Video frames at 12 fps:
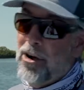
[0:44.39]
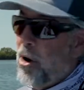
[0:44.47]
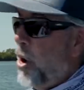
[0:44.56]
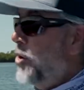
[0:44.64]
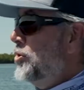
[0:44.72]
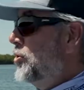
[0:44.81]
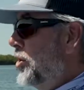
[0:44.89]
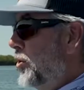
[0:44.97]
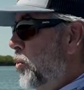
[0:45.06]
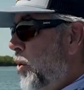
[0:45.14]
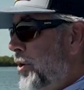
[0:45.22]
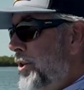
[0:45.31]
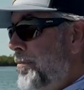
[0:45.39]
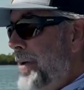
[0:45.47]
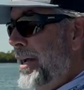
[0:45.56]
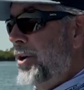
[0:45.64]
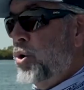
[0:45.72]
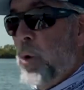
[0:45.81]
Are you going to work the
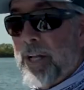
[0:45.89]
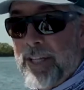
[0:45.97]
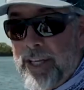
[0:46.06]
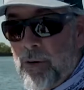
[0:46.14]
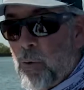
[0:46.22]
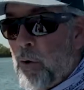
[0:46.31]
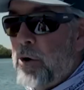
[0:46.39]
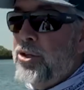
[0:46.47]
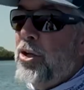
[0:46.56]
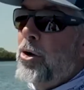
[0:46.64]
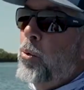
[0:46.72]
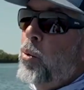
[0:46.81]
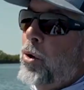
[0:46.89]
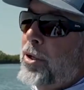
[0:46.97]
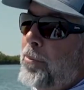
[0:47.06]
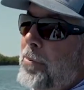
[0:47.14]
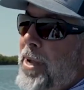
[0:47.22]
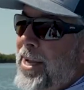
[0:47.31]
bait quickly, or are you going to work the
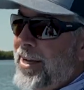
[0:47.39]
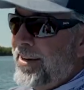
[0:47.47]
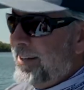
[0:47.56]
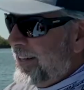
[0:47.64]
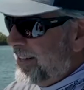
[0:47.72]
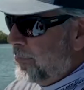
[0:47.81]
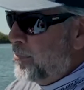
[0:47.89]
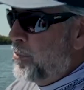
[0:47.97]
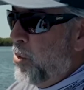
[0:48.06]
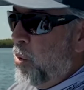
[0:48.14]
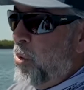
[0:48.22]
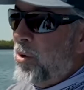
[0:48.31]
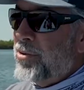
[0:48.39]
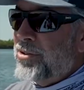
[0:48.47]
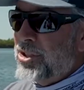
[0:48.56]
bait more,